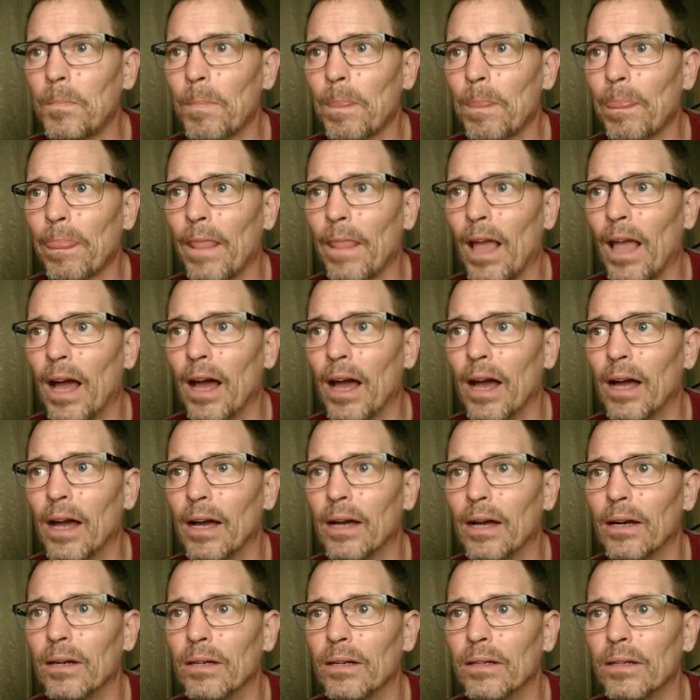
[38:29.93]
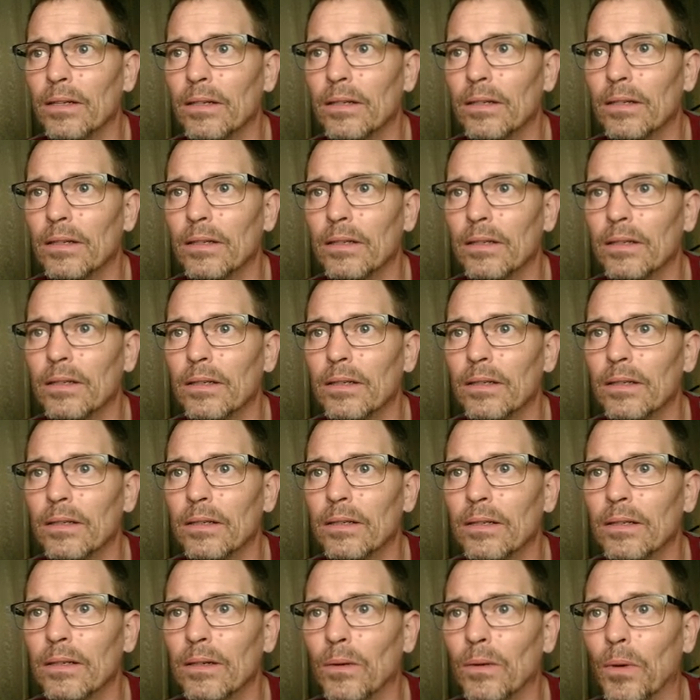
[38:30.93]
Uh,
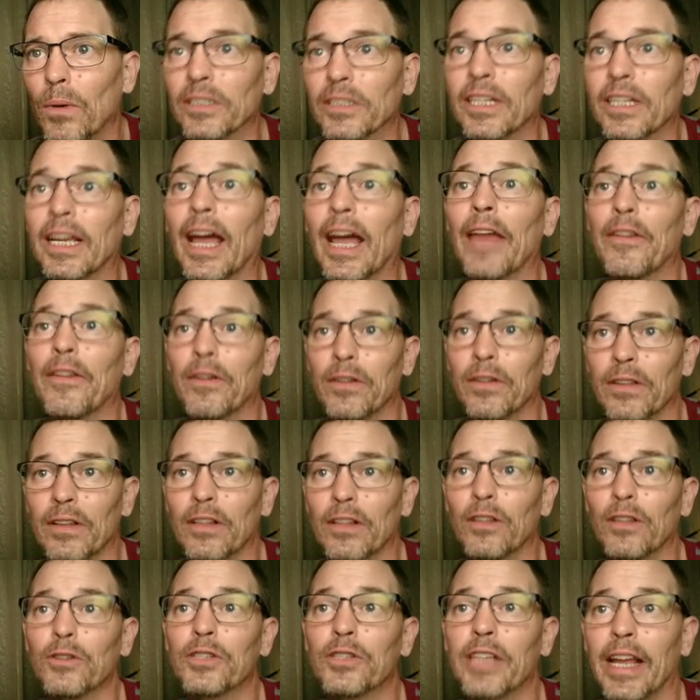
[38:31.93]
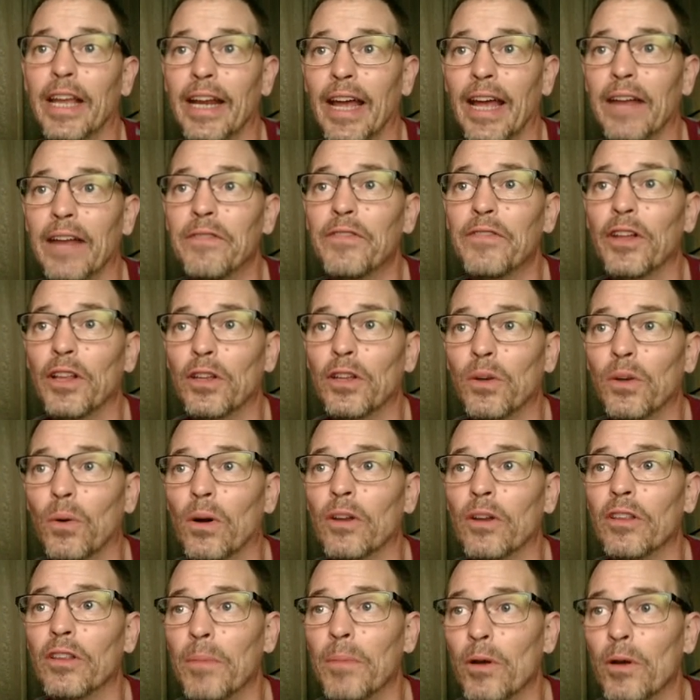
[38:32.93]
well, together, the Lucena and Philidor
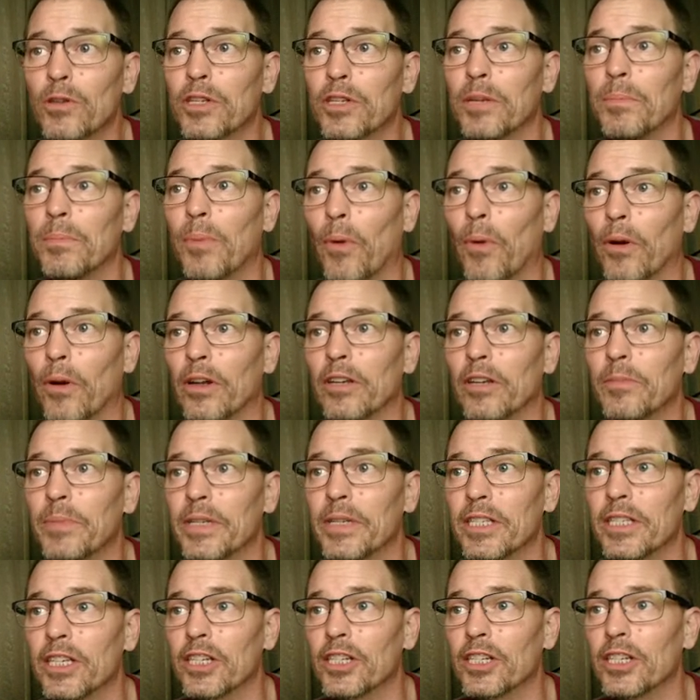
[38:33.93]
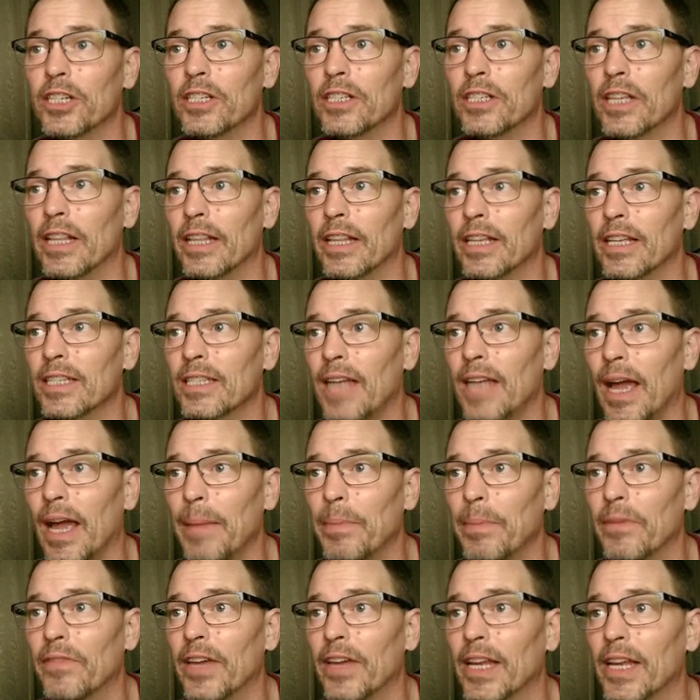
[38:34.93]
are the most important positions in this
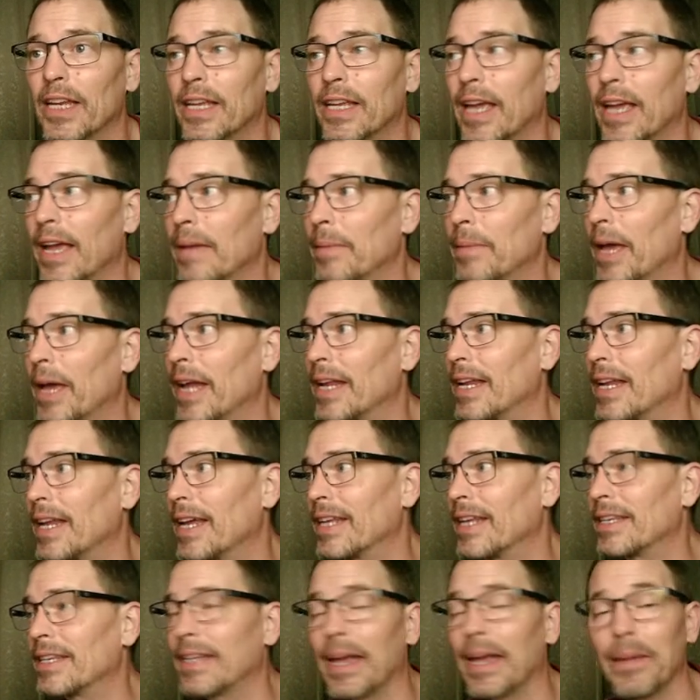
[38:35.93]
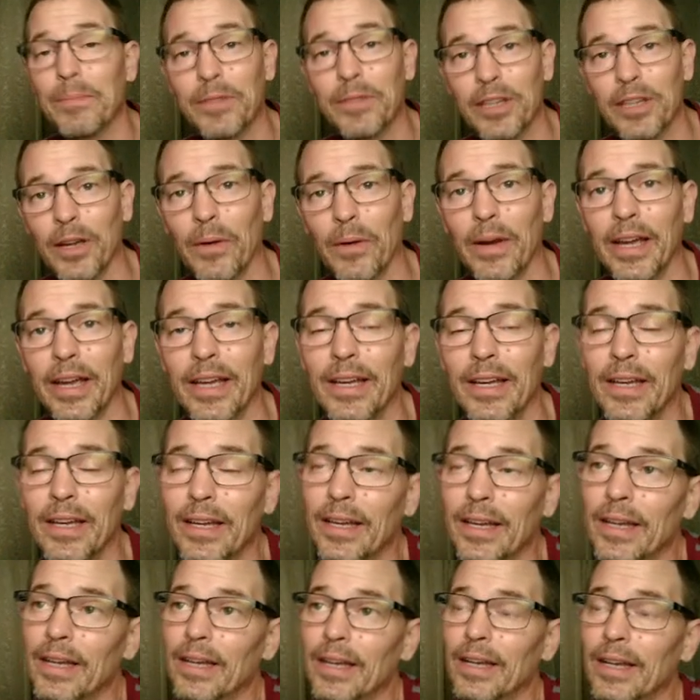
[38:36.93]
type of endgame and in endgame theory.
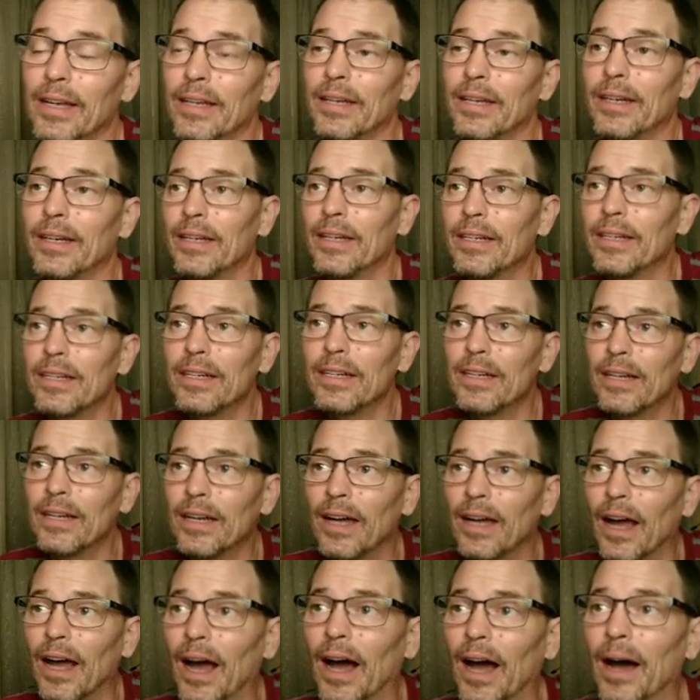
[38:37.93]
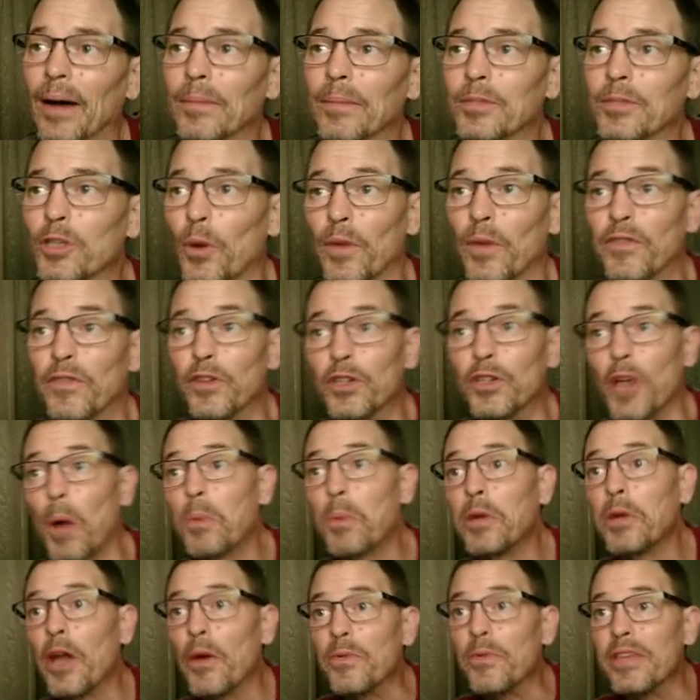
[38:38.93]
Um, so if you
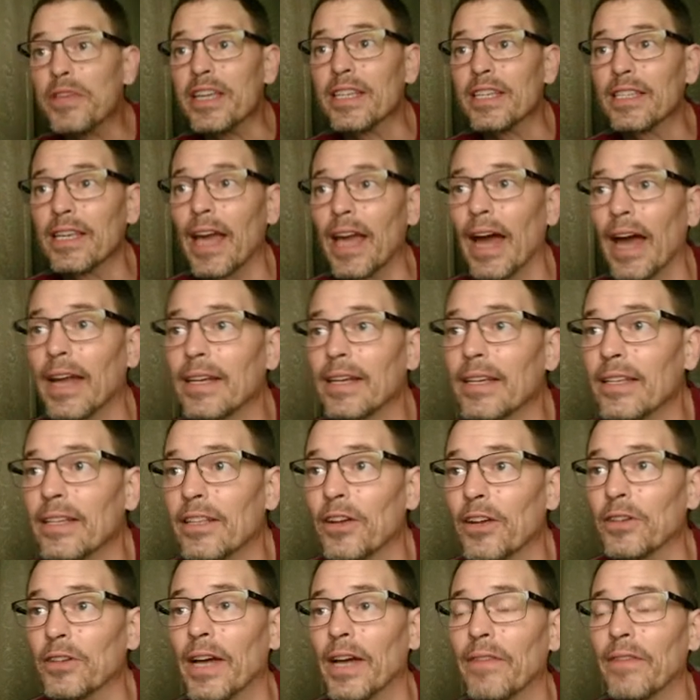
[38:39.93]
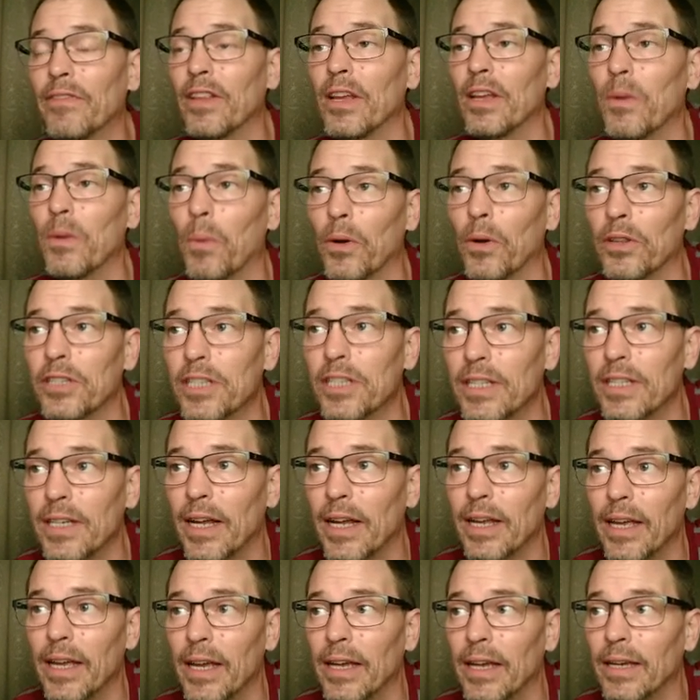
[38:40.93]
don't know these yet, they're definitely worth
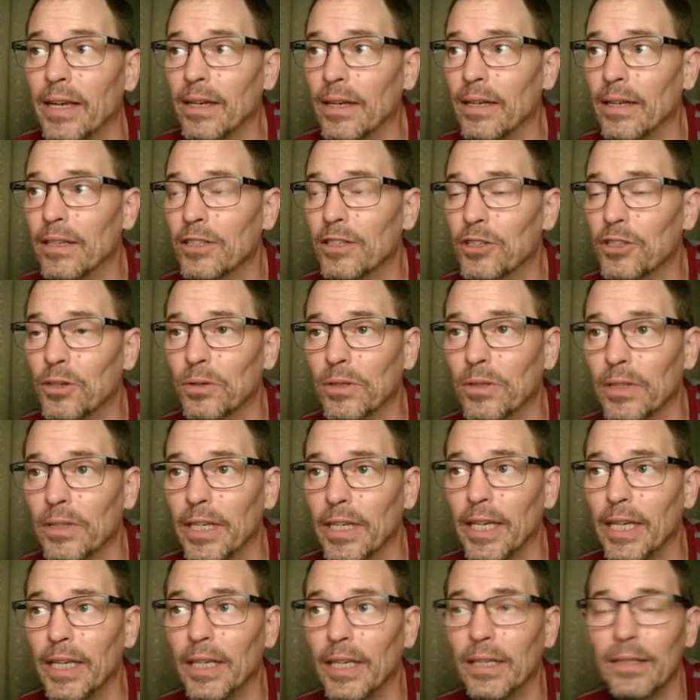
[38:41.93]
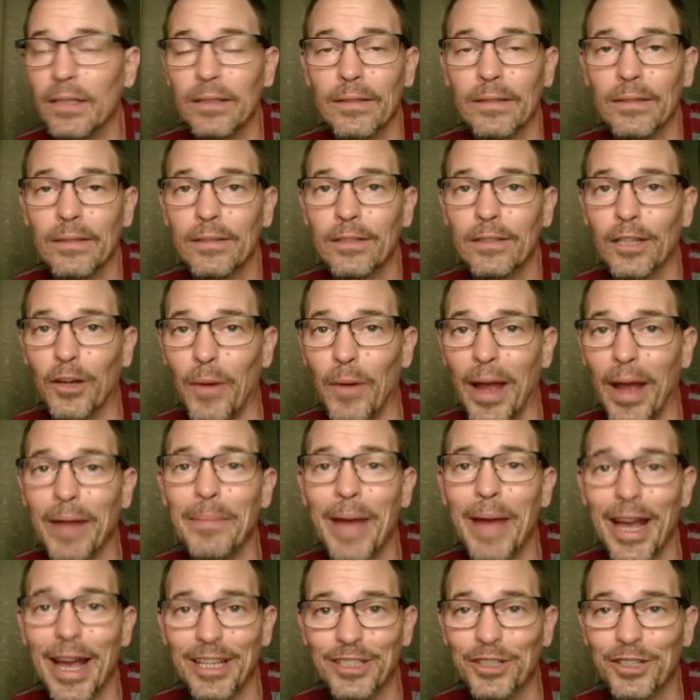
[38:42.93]
studying. Certainly, the
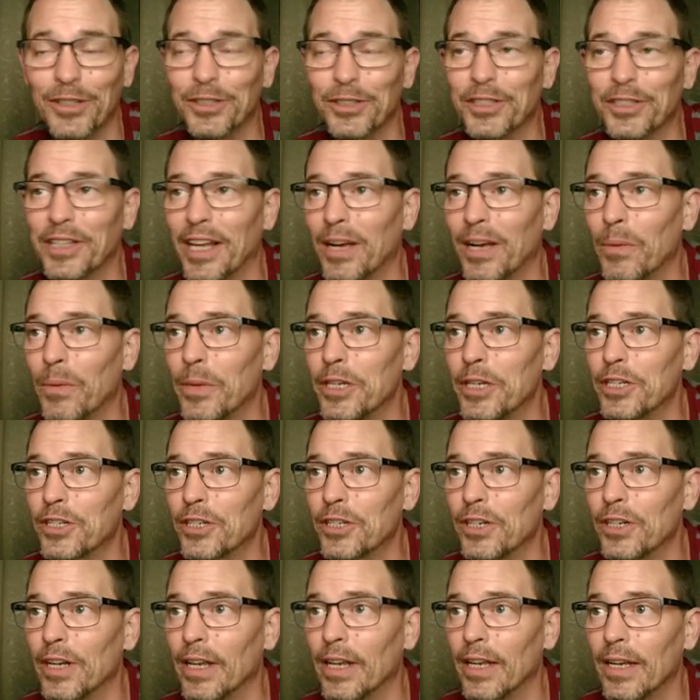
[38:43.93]
grandmasters think we should.